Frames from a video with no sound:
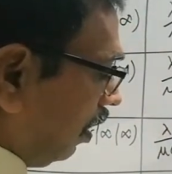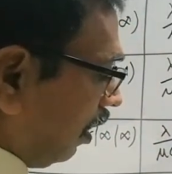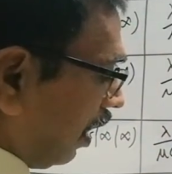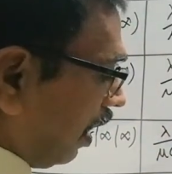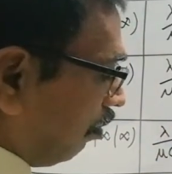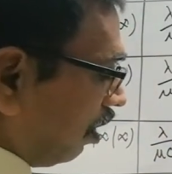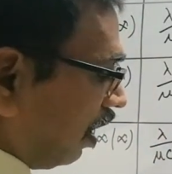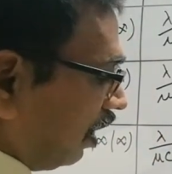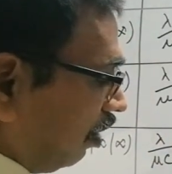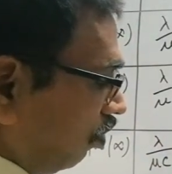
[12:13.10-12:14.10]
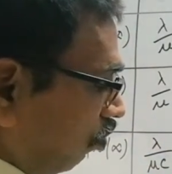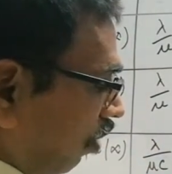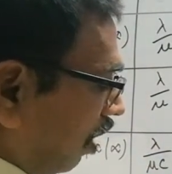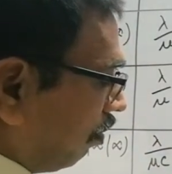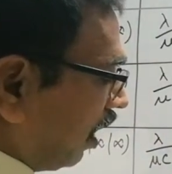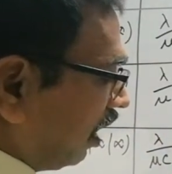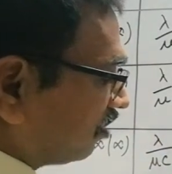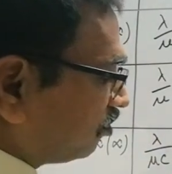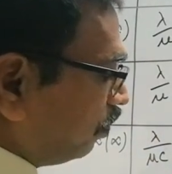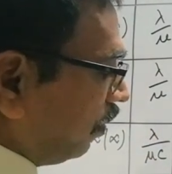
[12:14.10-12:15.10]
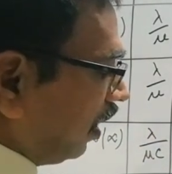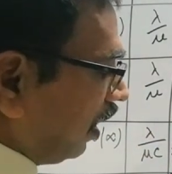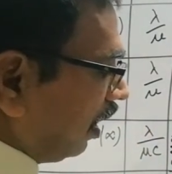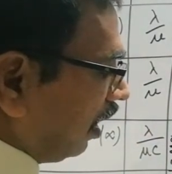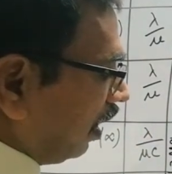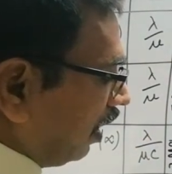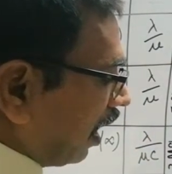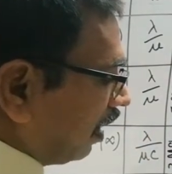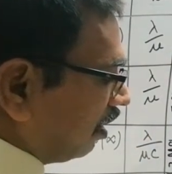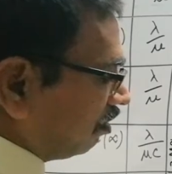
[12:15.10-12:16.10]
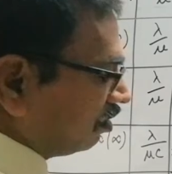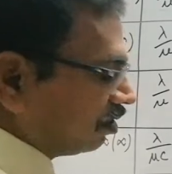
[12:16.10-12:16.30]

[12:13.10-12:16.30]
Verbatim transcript: lambda into 1 minus Pn,